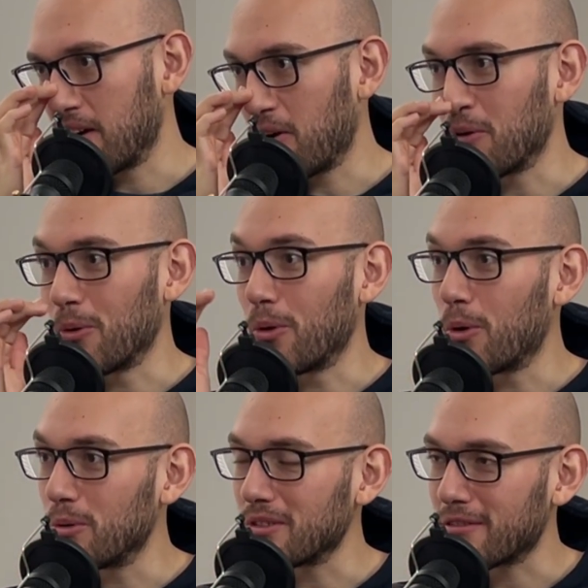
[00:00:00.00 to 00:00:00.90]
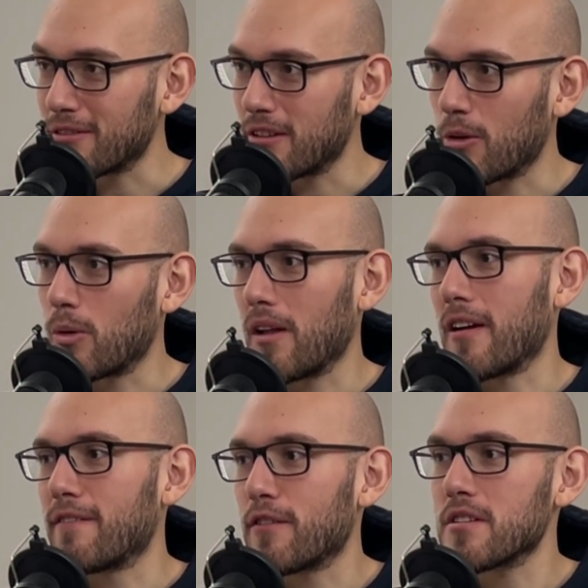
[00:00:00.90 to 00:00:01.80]
Oh, who was our?
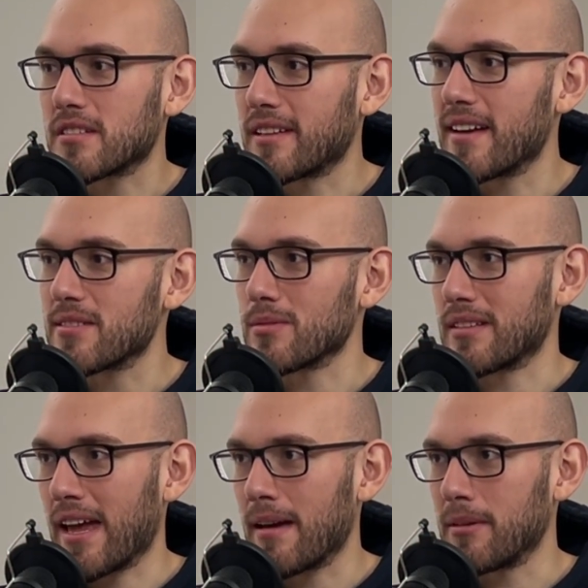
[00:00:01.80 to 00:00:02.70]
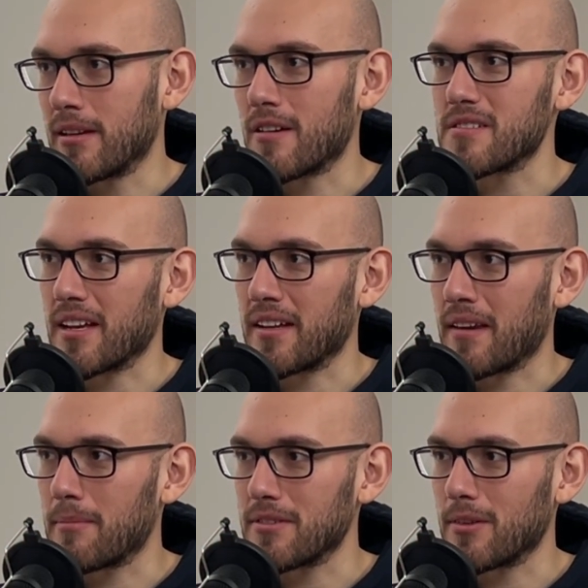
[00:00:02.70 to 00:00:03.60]
Our first guest was Gabby, our second
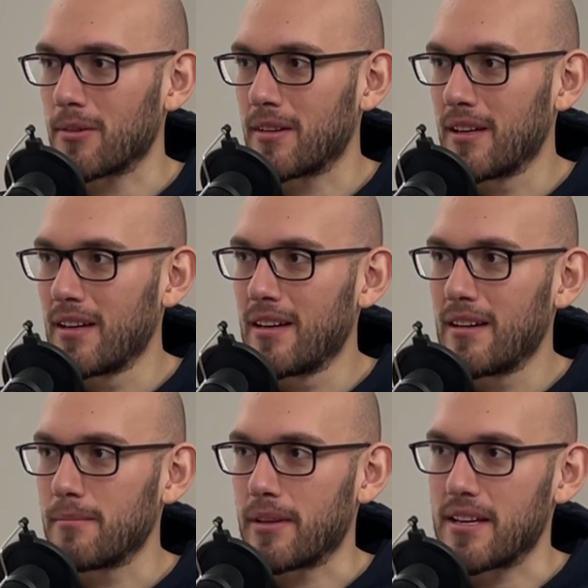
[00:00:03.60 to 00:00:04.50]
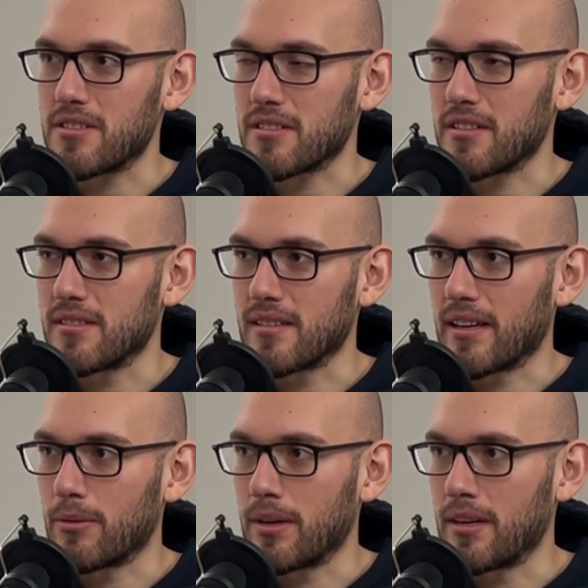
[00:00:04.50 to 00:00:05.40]
episode, but that's just because
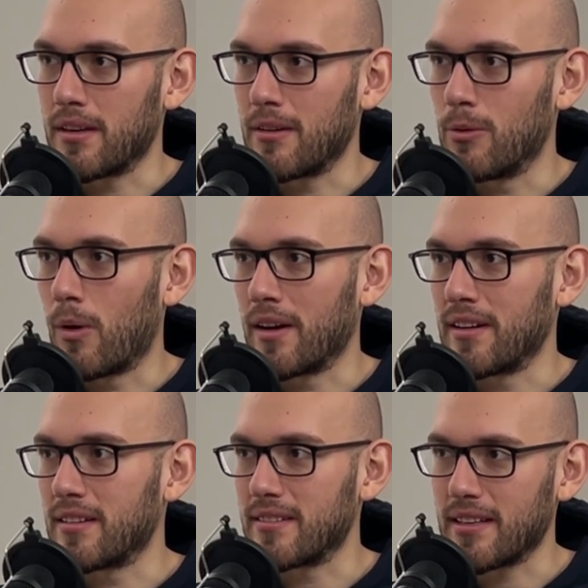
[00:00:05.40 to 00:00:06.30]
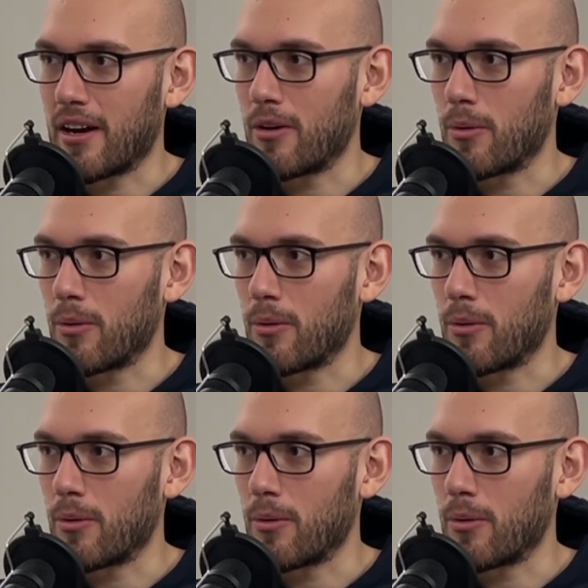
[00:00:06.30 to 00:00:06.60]
like we wanted to see how it